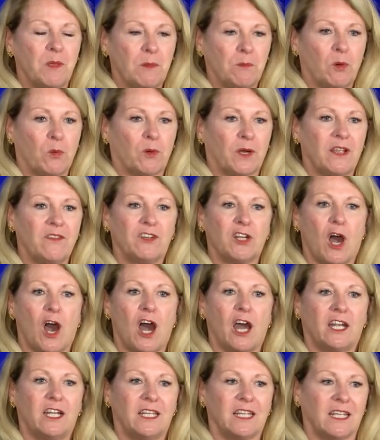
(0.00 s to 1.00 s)
People were even
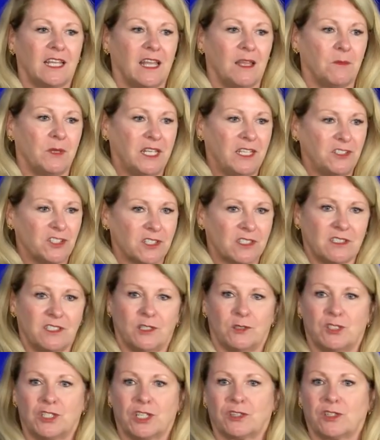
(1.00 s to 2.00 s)
auditing him, and he just
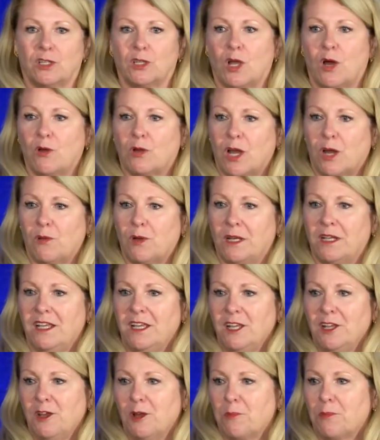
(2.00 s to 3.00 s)
you know took the logo and
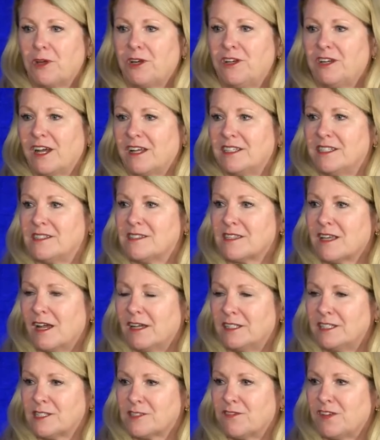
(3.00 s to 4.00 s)
put it on his
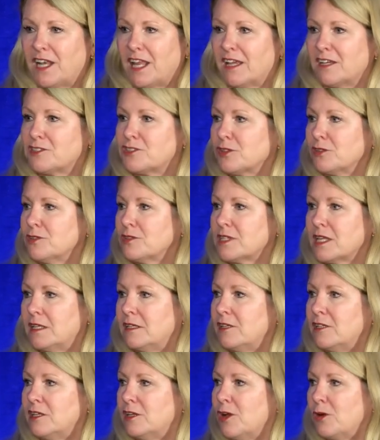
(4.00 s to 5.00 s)
on his financials,
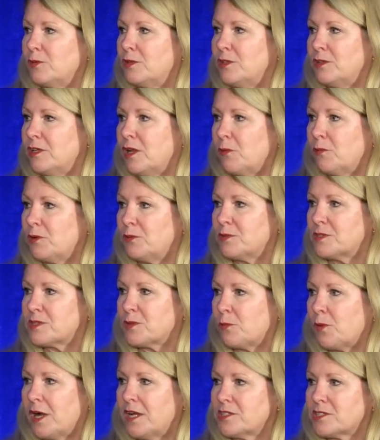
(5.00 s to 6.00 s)
and no one no one was
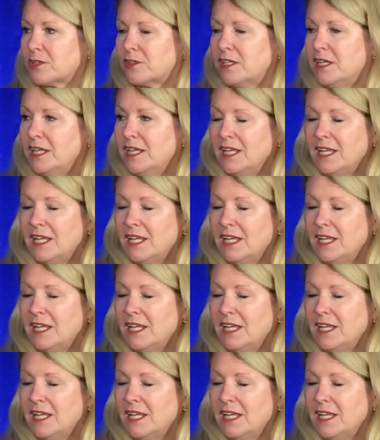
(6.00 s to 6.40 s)
the wiser.